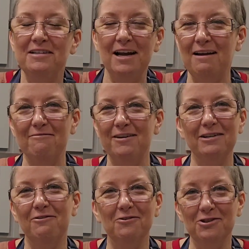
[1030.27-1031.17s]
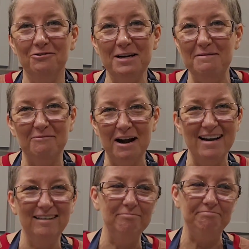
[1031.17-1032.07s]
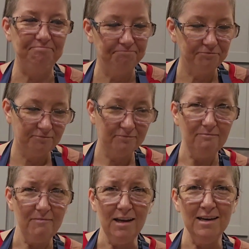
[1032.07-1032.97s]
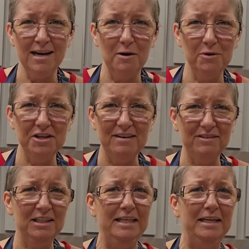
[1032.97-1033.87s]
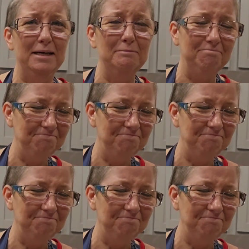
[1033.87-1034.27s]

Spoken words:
Every girl's dream, right? Not when you have to clean it up.